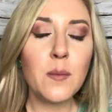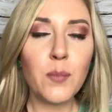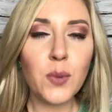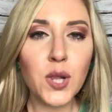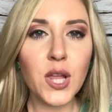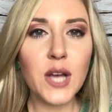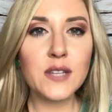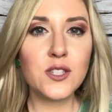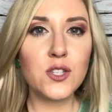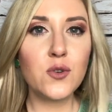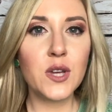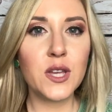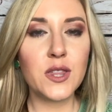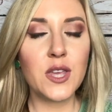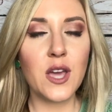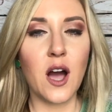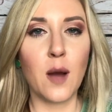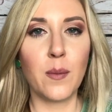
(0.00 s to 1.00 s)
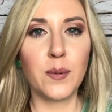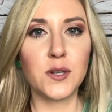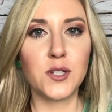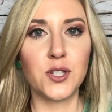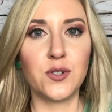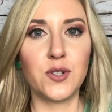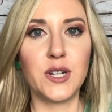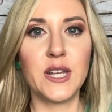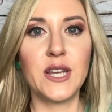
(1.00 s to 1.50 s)
plus you get the
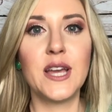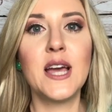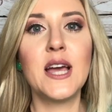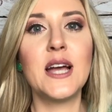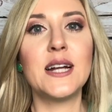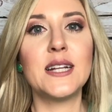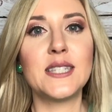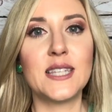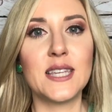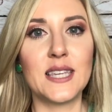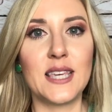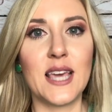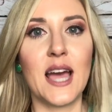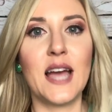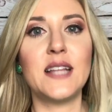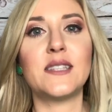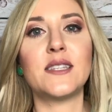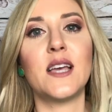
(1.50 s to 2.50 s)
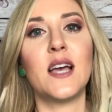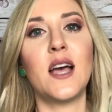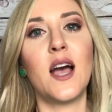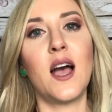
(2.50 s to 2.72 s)
opportunity to get